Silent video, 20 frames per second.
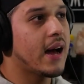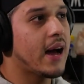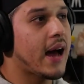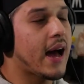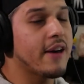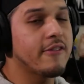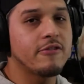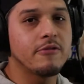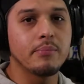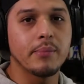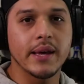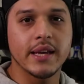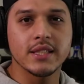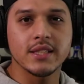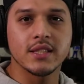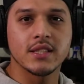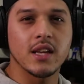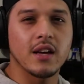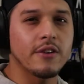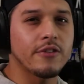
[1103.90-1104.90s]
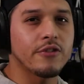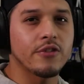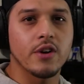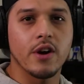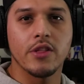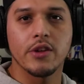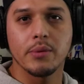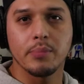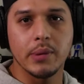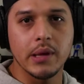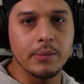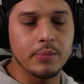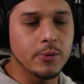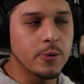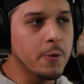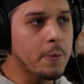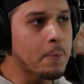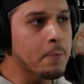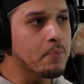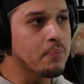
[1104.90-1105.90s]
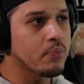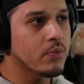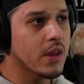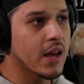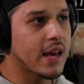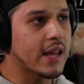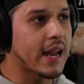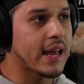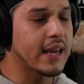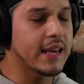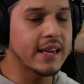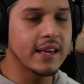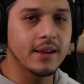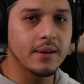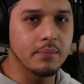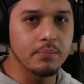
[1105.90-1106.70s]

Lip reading: I've mixed stuff for other people and I